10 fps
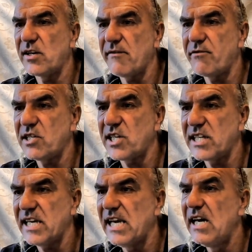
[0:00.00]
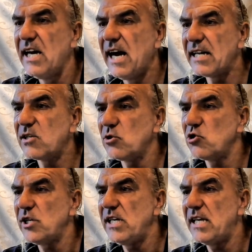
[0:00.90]
on every city and
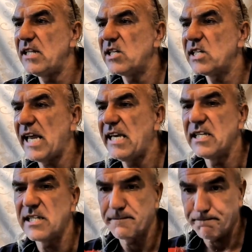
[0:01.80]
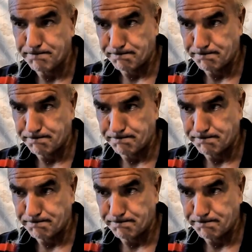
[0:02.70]
country in the states.